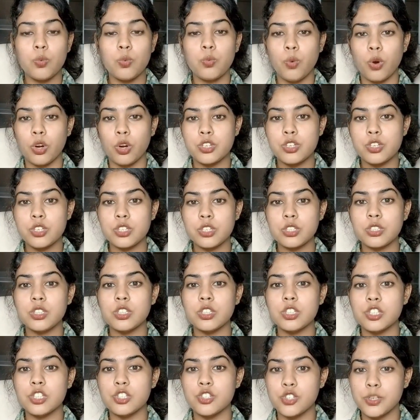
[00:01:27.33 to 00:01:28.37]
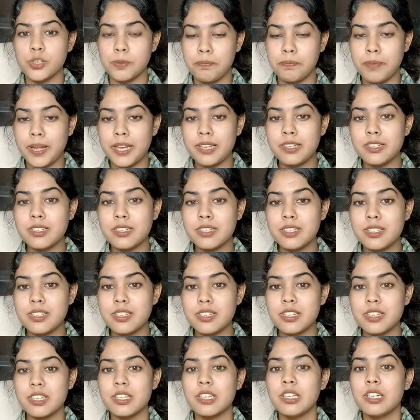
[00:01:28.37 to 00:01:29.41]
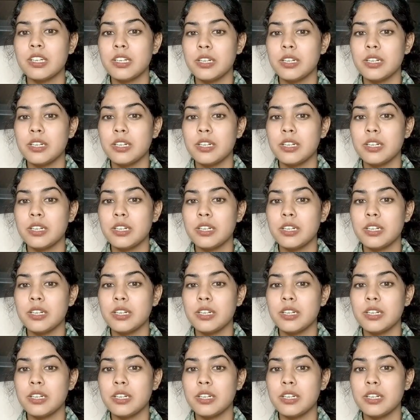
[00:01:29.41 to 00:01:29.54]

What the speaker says: water-repellent